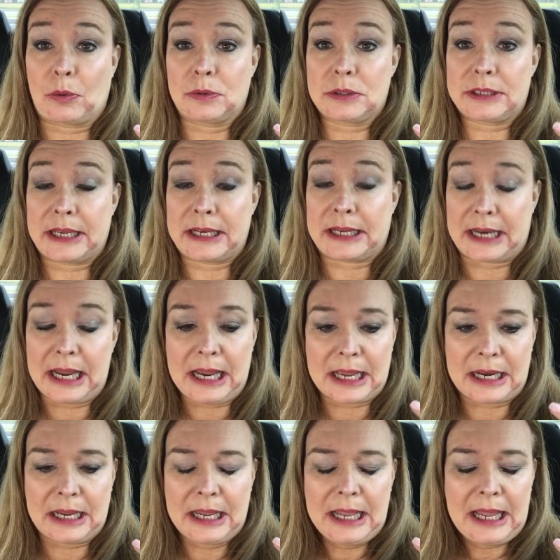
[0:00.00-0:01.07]
send it
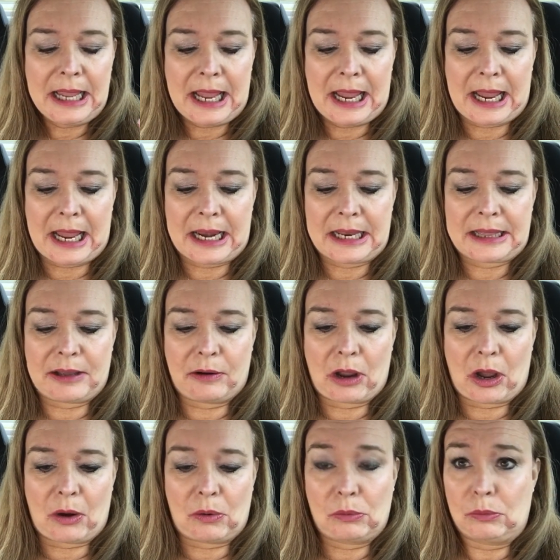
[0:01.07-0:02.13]
in, and they'll
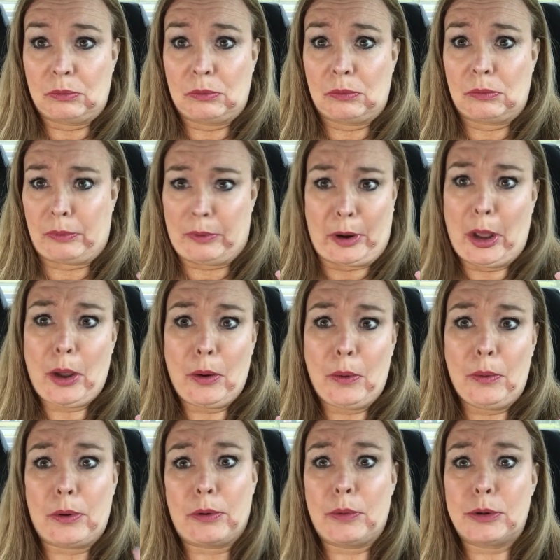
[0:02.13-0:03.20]
go,
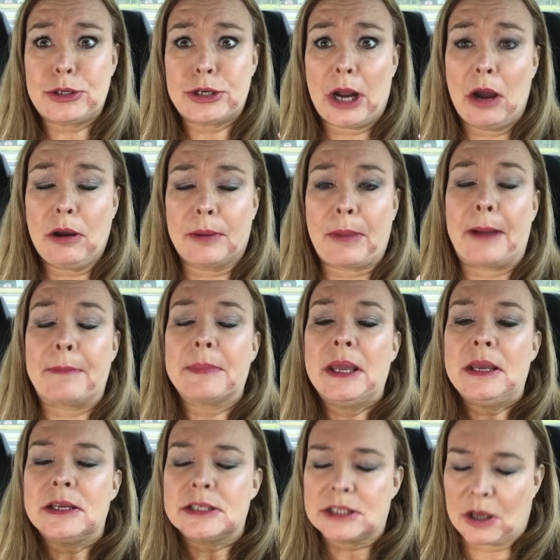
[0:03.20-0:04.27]
no, don't know what you're talking about.
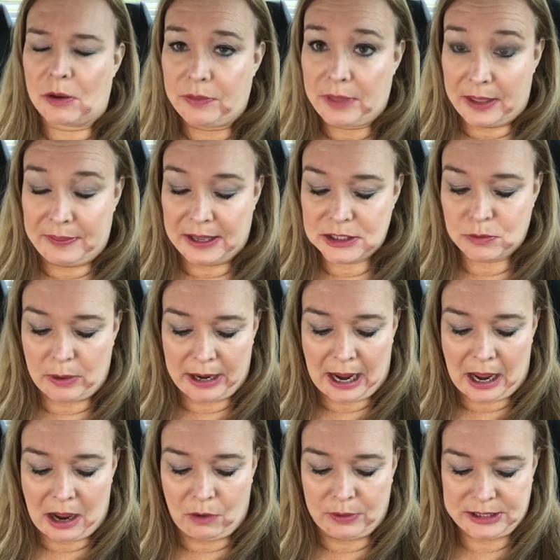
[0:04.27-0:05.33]
So that's what I
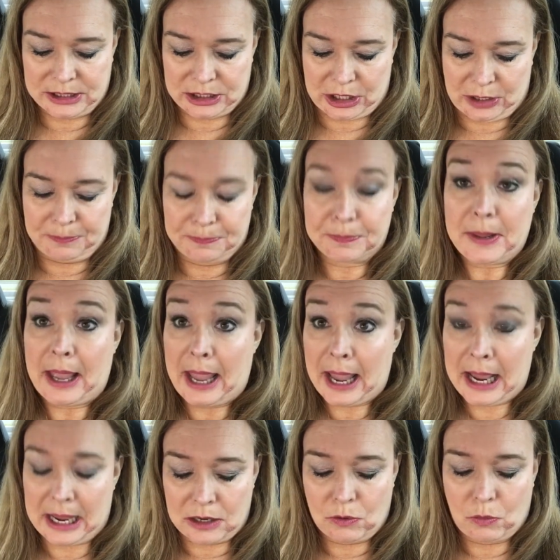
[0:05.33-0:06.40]
always do.
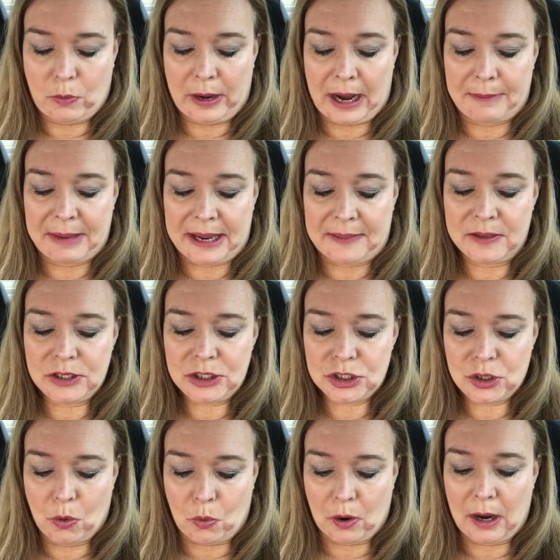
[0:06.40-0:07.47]
And when I'm in the
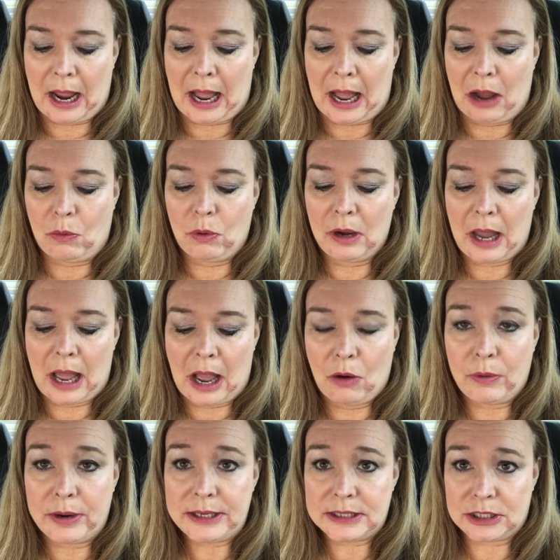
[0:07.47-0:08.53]
store, I will
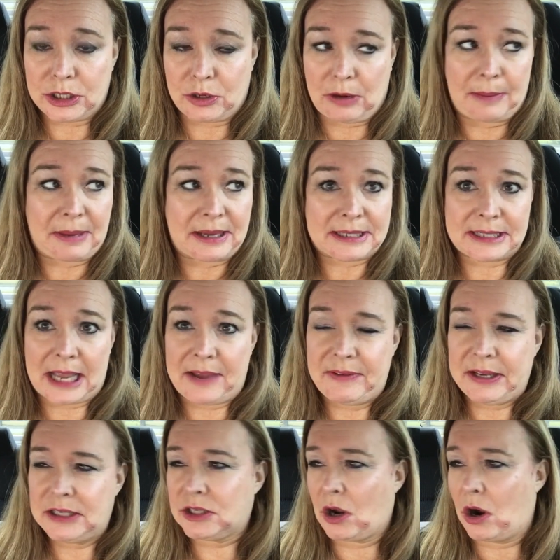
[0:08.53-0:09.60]
always do like my
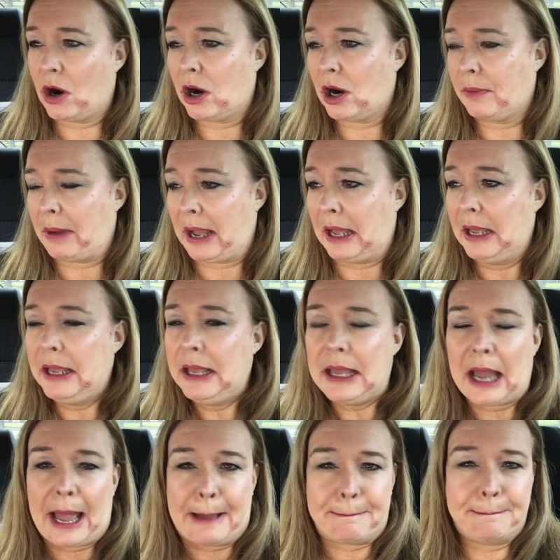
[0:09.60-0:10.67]
Savings Star, my
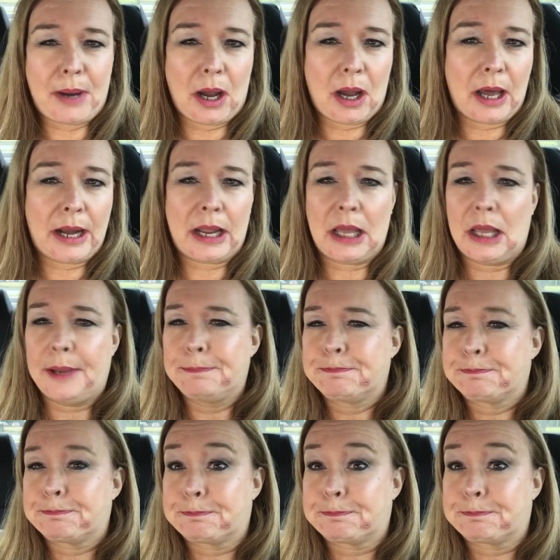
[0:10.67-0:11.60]
Ibotta,